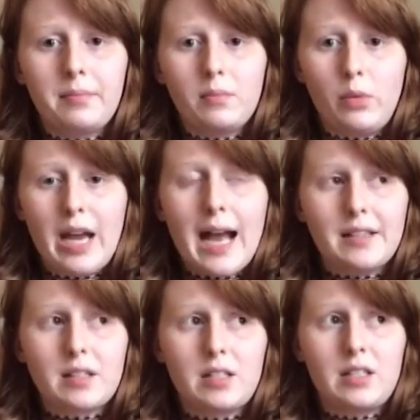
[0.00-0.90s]
we
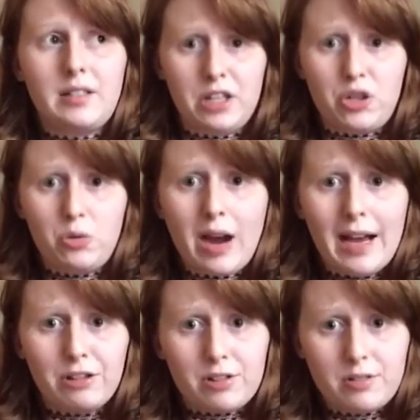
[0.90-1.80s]
asked, did you
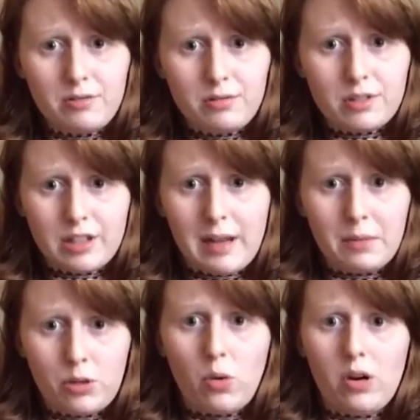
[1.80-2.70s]
guys slam
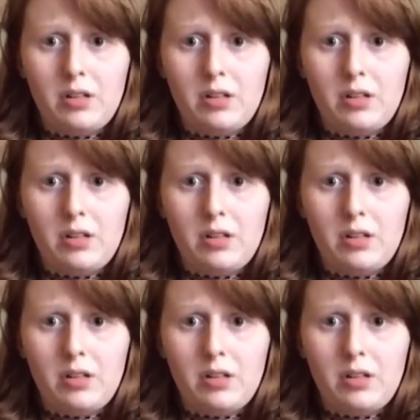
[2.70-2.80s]
the door?